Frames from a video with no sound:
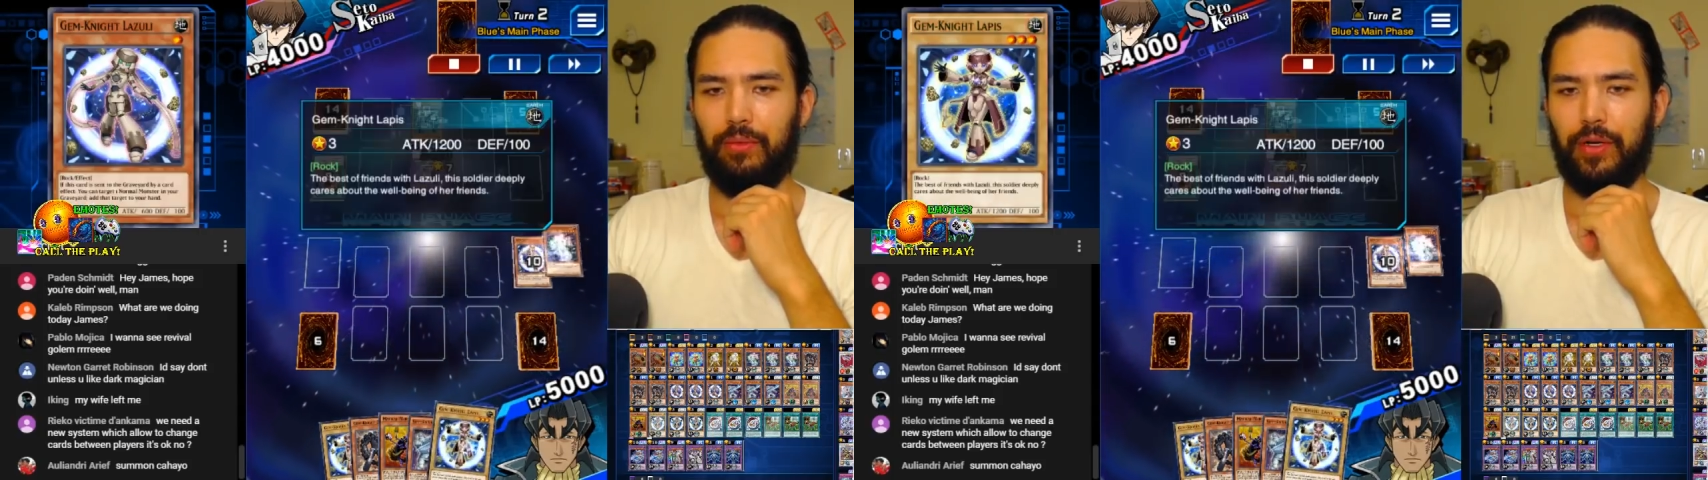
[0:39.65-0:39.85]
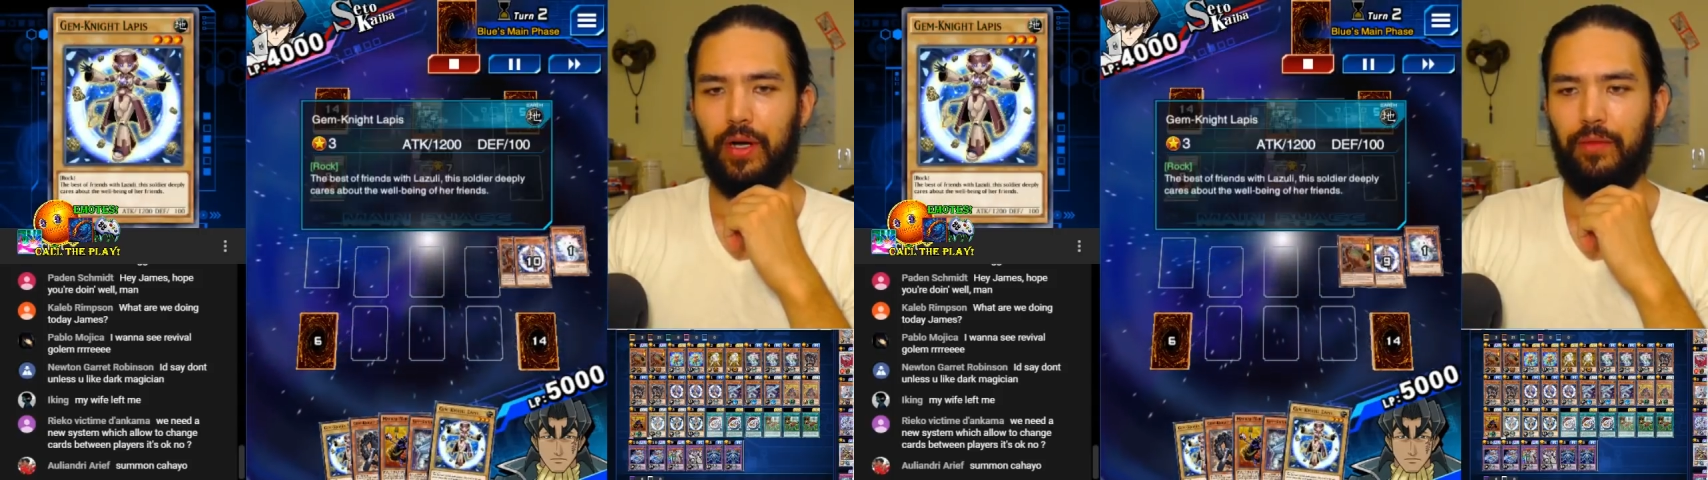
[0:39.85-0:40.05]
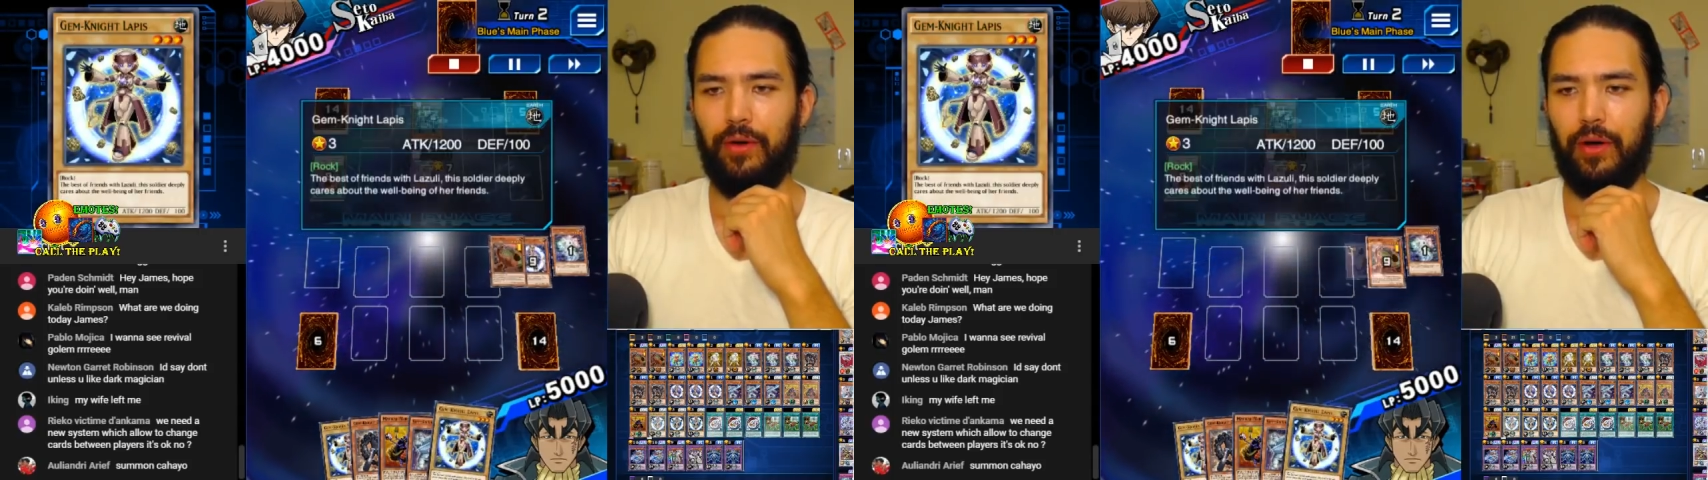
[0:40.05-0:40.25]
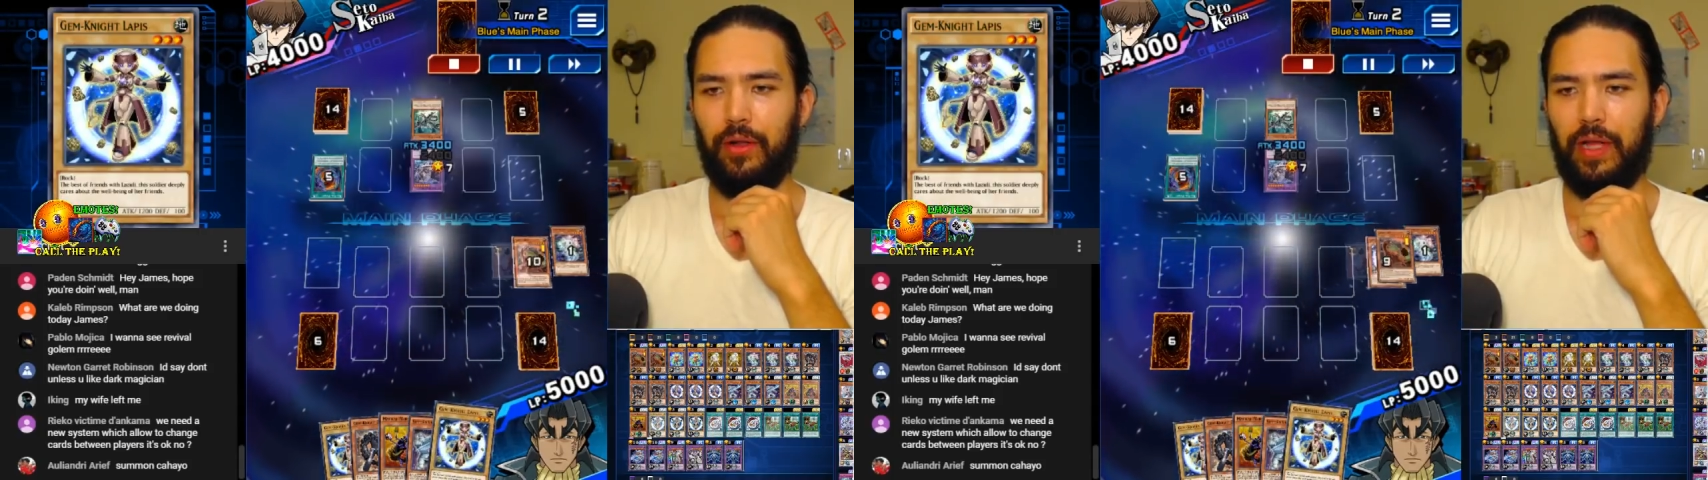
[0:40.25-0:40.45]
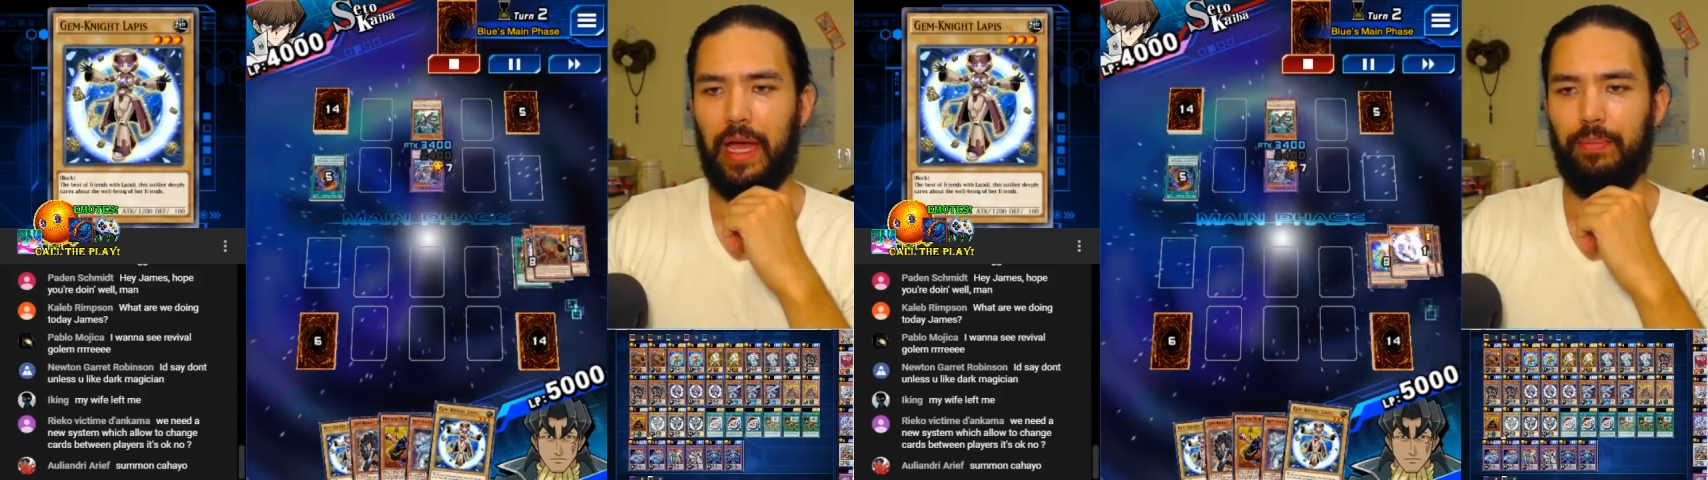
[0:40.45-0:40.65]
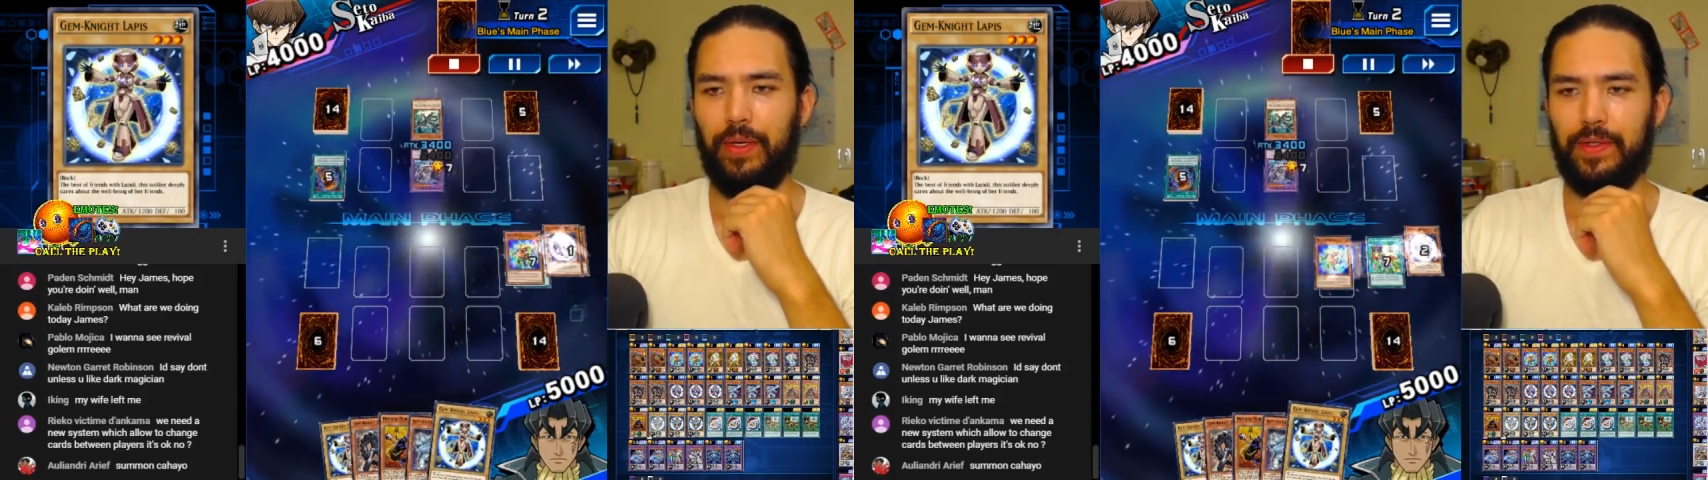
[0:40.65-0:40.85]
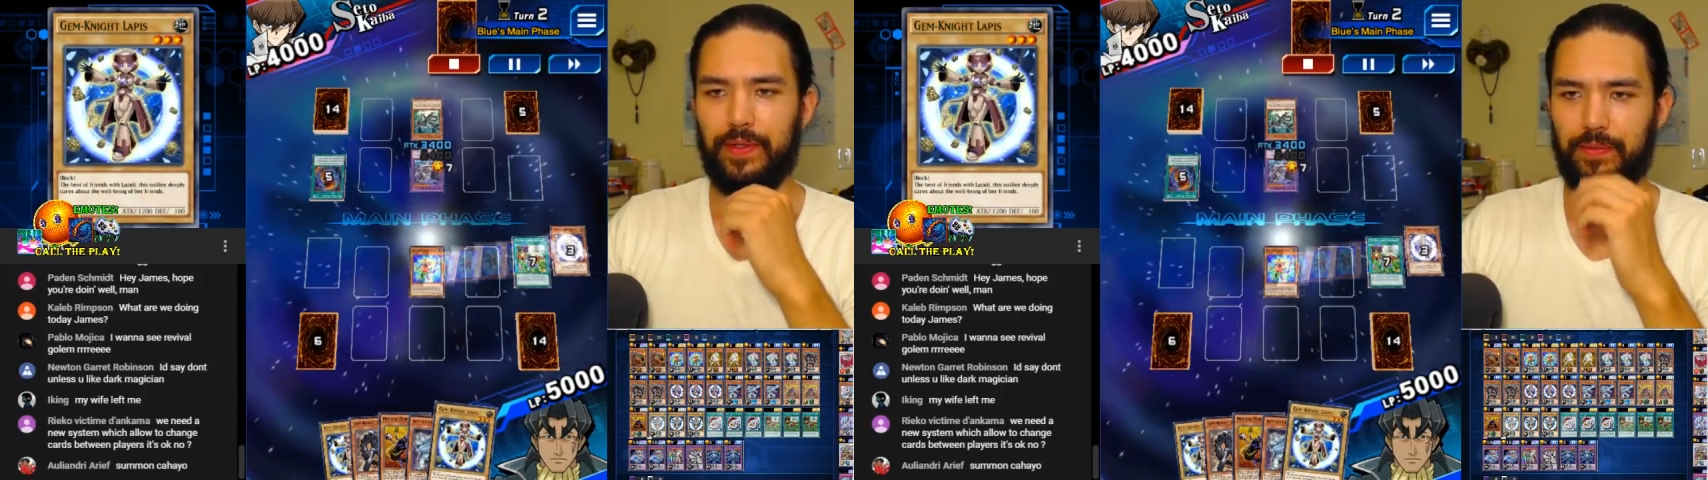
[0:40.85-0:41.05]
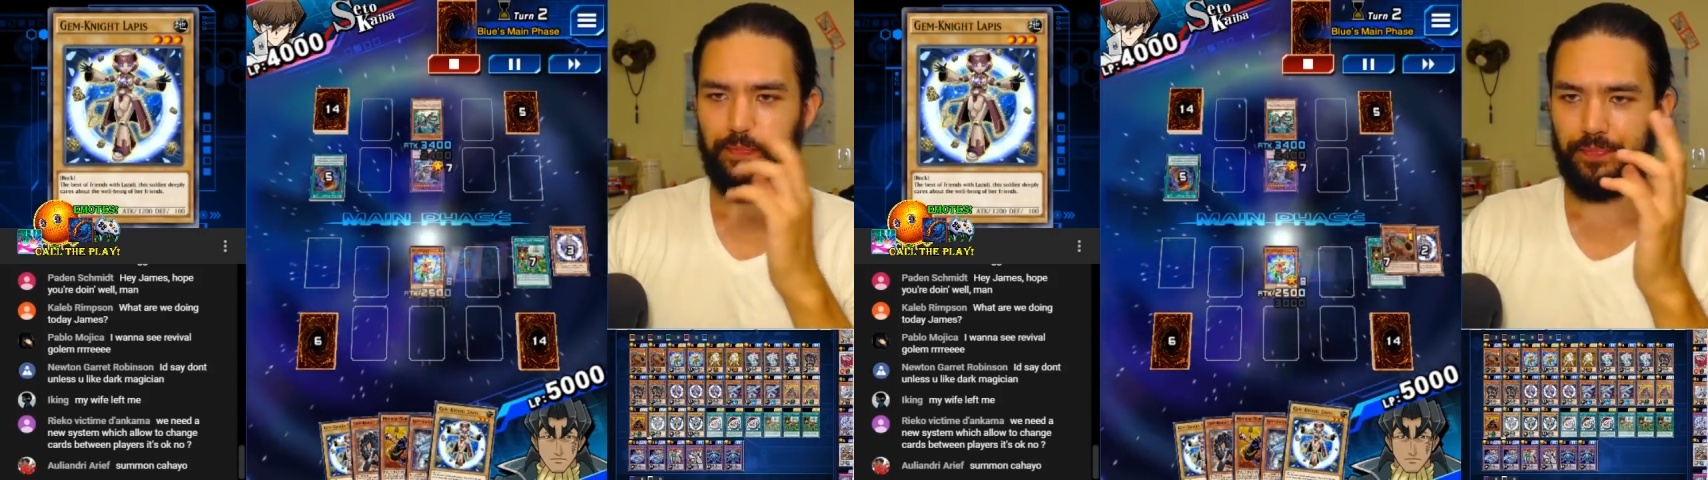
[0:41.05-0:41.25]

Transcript: recover our Lapis.